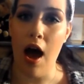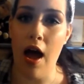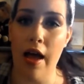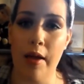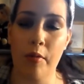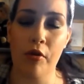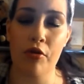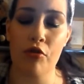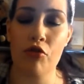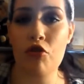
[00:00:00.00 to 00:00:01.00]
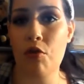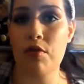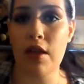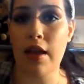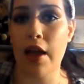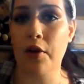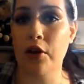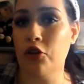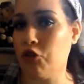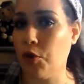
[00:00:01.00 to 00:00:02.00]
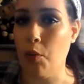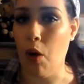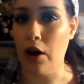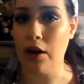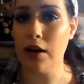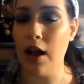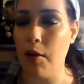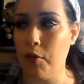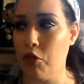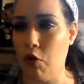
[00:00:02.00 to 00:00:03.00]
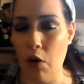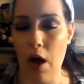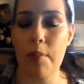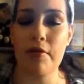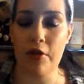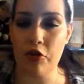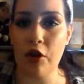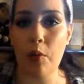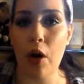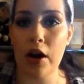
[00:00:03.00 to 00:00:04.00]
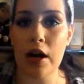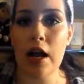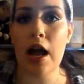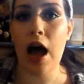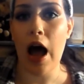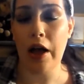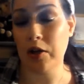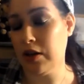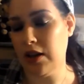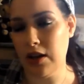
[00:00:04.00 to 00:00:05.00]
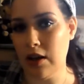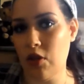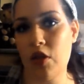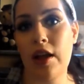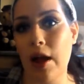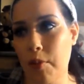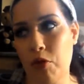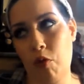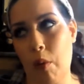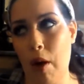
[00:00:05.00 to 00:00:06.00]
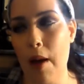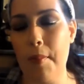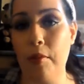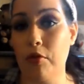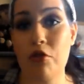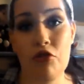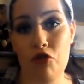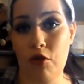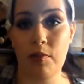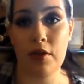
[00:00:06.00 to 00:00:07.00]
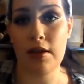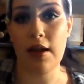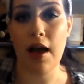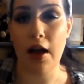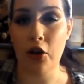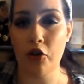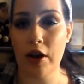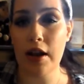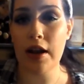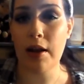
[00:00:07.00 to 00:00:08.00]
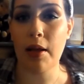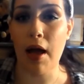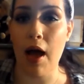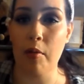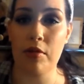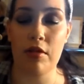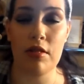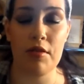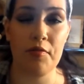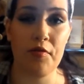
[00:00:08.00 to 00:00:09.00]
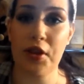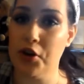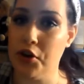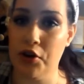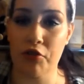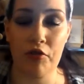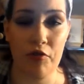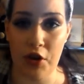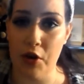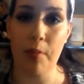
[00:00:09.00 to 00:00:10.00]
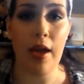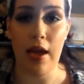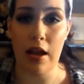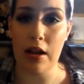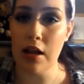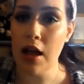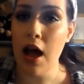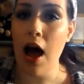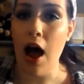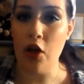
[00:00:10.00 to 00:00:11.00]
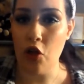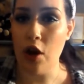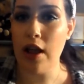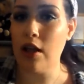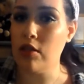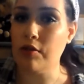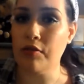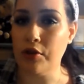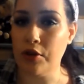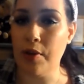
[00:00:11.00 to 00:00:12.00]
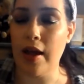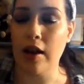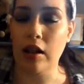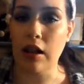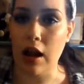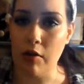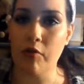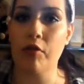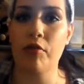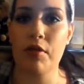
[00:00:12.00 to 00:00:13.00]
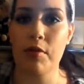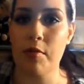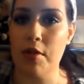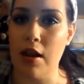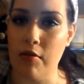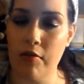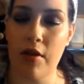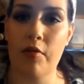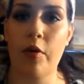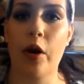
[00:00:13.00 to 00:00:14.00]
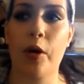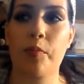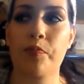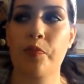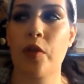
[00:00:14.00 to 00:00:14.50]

I was so sick. I couldn't drink water. I would throw up if I drank water. I couldn't eat anything. I would throw up. I was extremely dehydrated. I was in severe, severe pain. I thought I had the flu. I had a lot of flu symptoms. I had a fever.